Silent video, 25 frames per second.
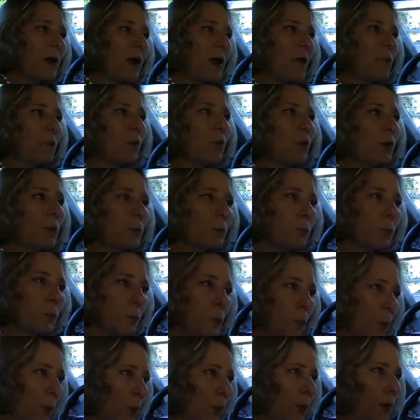a lot more
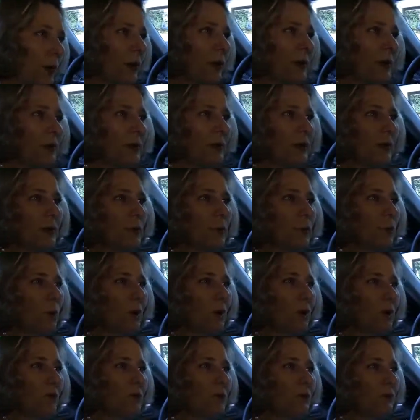important than it
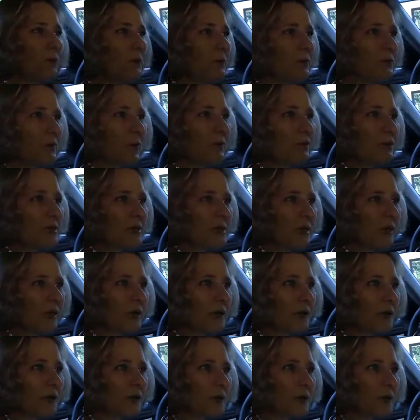was 17